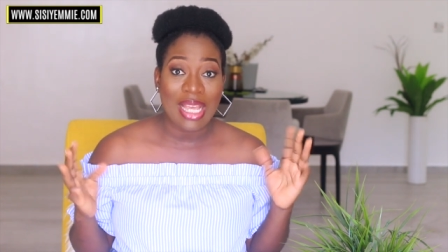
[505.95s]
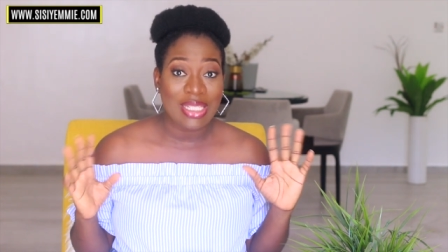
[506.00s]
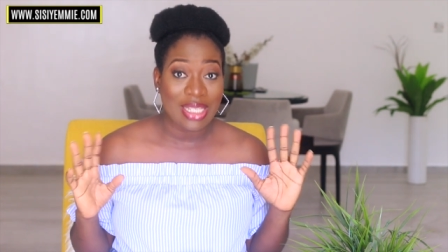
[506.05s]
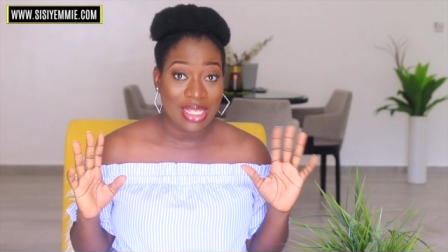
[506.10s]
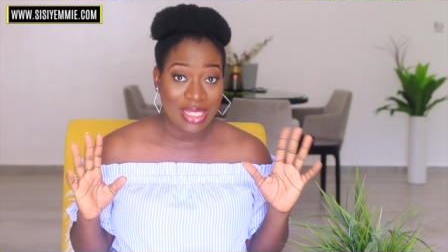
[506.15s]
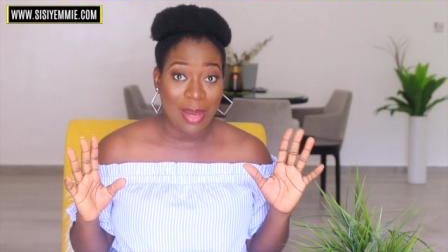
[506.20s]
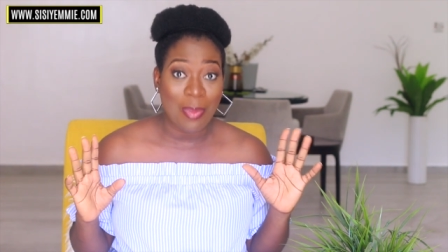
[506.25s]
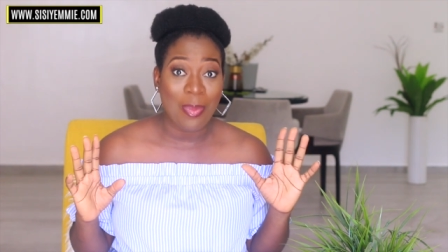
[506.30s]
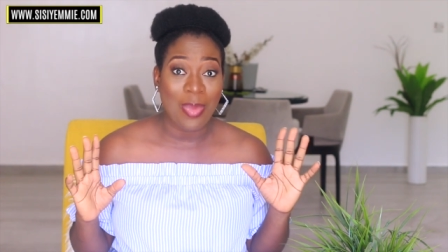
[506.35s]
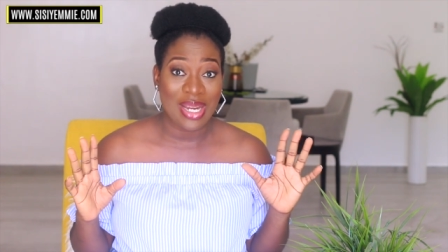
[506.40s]
I
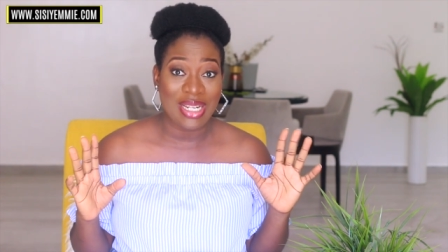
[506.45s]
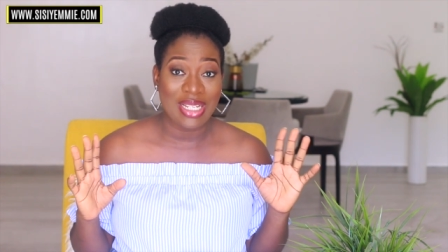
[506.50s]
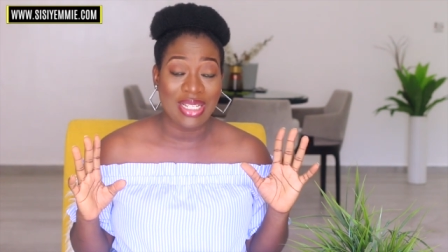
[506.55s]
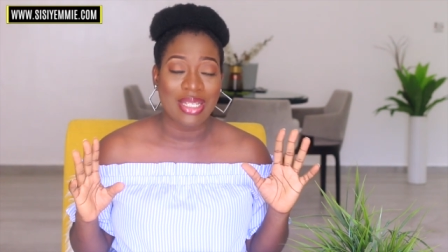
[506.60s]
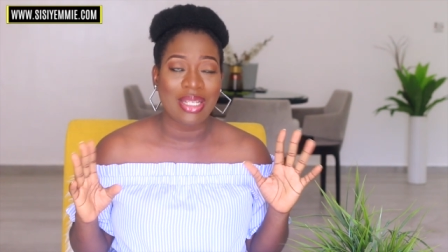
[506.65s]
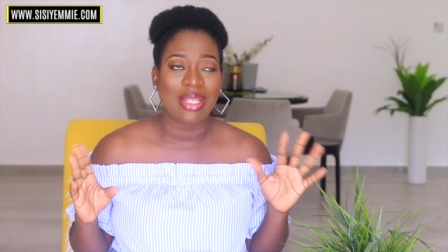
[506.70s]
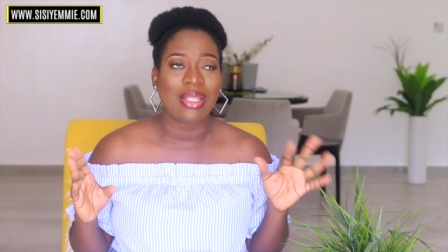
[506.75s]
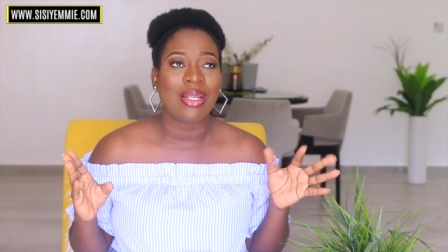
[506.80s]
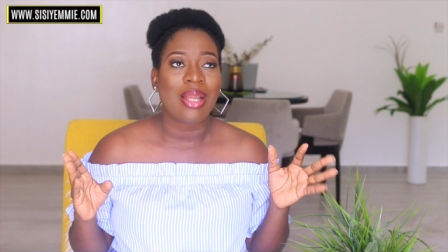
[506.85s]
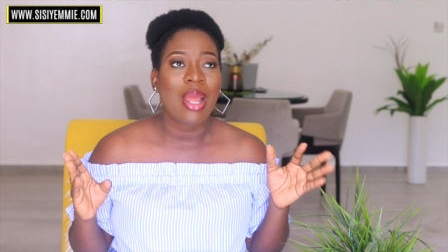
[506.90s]
started
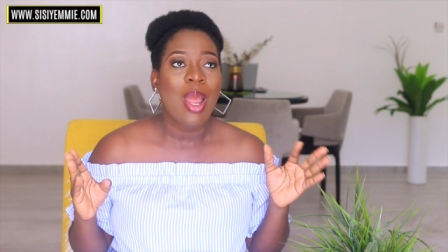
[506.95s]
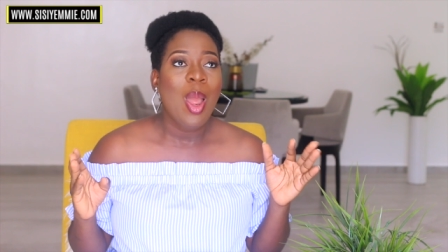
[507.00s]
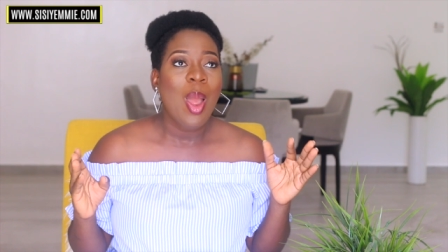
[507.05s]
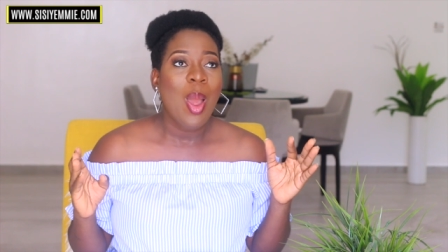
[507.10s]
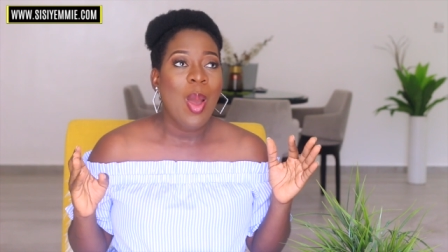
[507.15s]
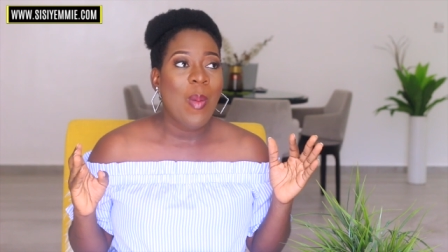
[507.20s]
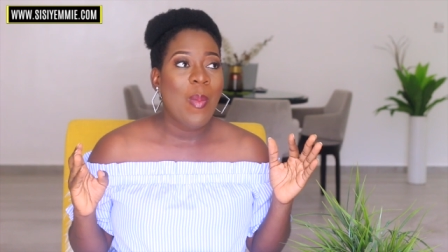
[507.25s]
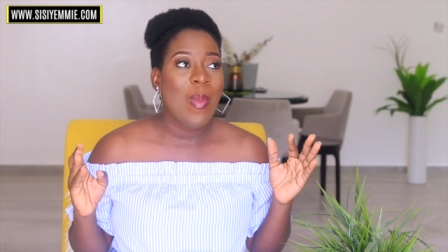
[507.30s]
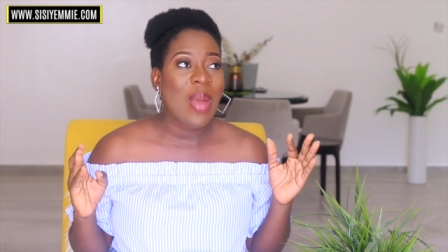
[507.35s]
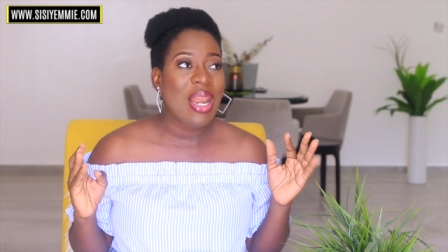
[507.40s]
panicking.
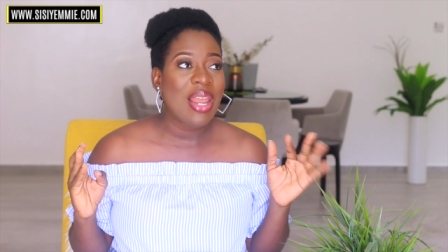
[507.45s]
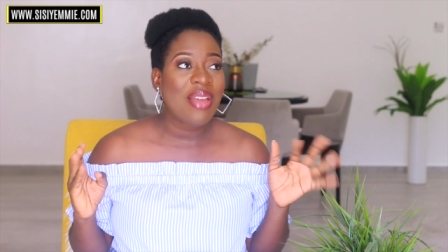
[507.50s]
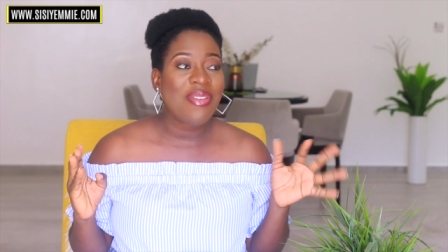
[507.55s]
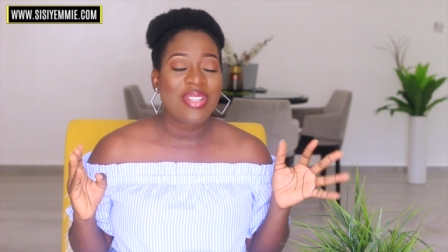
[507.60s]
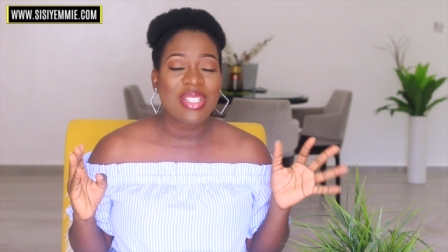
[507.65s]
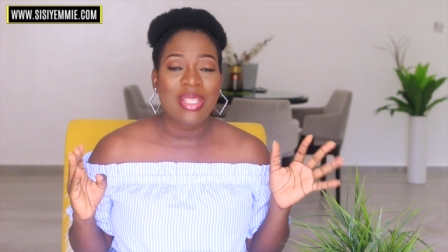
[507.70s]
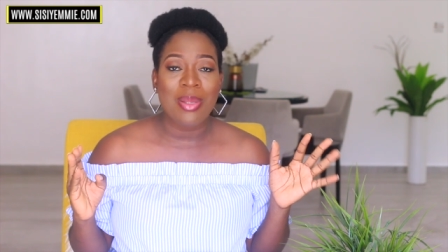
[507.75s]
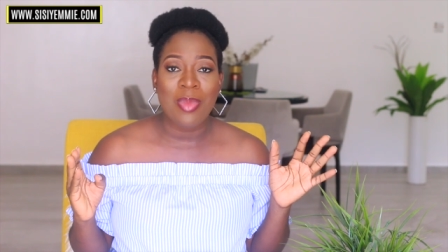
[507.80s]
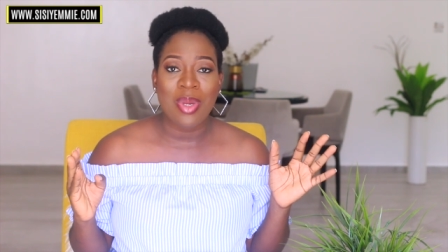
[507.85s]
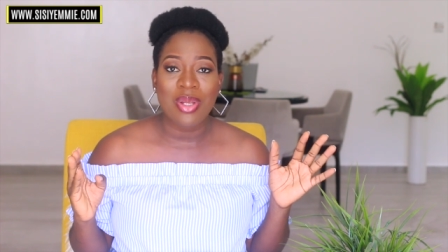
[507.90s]
My life
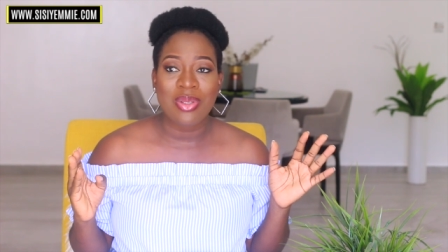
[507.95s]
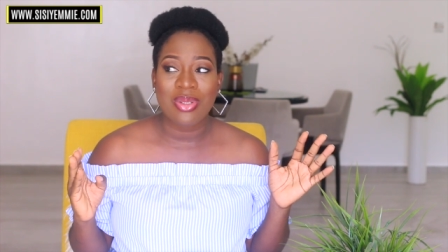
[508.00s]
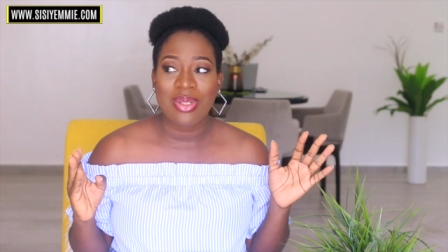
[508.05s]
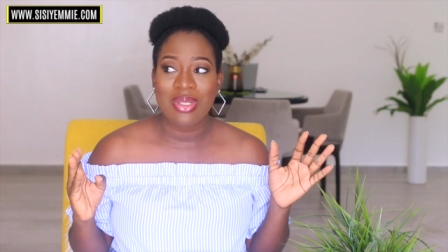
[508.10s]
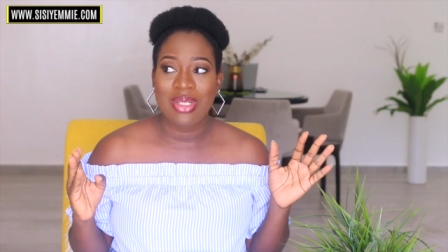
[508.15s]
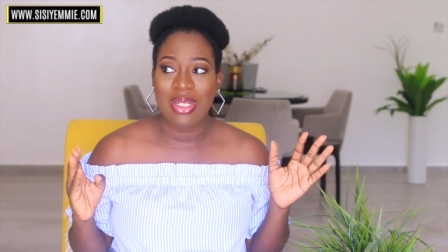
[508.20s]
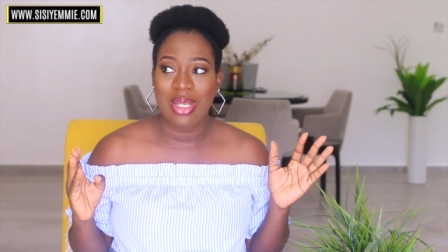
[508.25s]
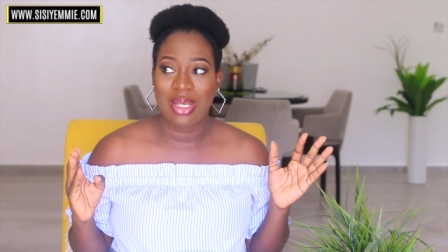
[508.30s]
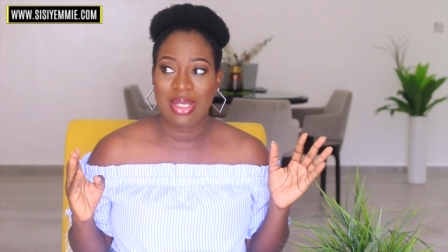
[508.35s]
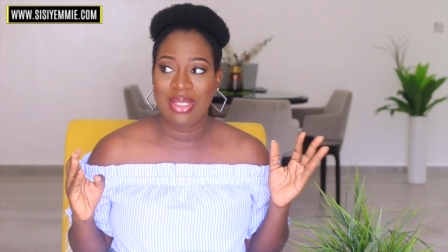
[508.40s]
is about
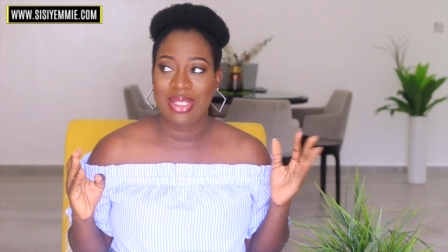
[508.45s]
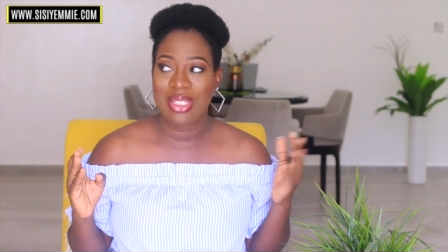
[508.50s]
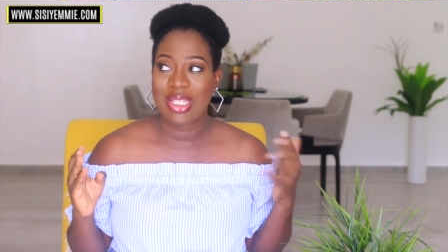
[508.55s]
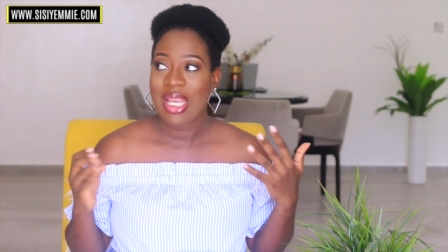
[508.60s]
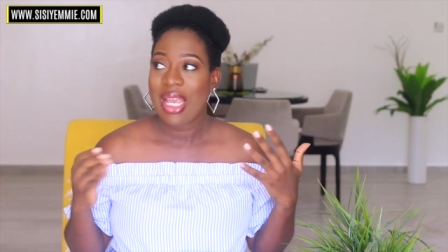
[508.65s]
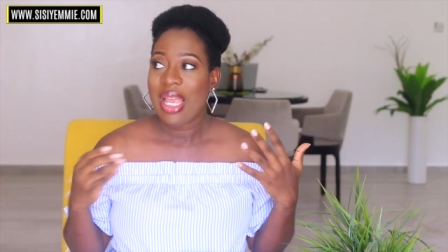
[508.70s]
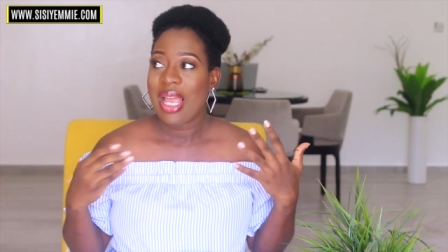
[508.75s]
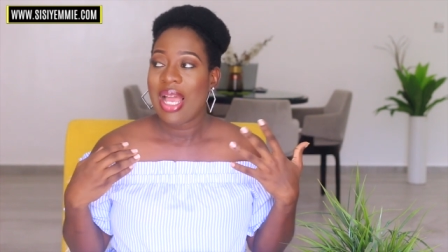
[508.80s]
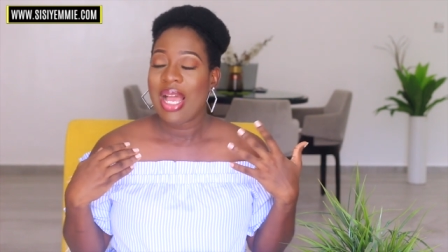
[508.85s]
to change.